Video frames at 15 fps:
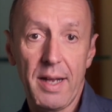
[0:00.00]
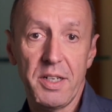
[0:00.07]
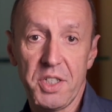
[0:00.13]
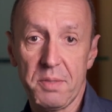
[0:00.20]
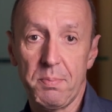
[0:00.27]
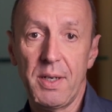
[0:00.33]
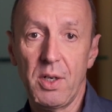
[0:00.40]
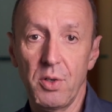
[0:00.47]
just
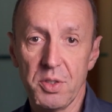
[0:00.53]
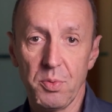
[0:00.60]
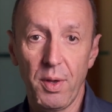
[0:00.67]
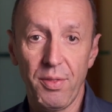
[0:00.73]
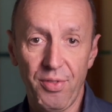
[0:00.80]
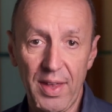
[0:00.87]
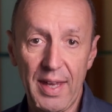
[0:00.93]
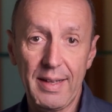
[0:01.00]
because we
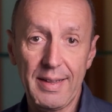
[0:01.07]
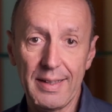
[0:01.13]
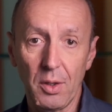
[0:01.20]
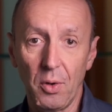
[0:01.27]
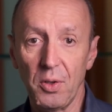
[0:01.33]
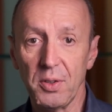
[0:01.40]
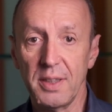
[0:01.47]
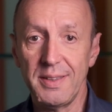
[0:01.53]
think that
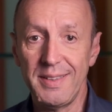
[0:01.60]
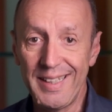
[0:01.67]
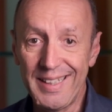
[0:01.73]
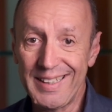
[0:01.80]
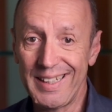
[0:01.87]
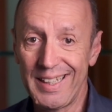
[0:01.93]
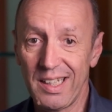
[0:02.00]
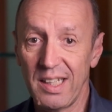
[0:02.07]
all the
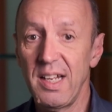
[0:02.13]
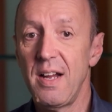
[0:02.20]
detail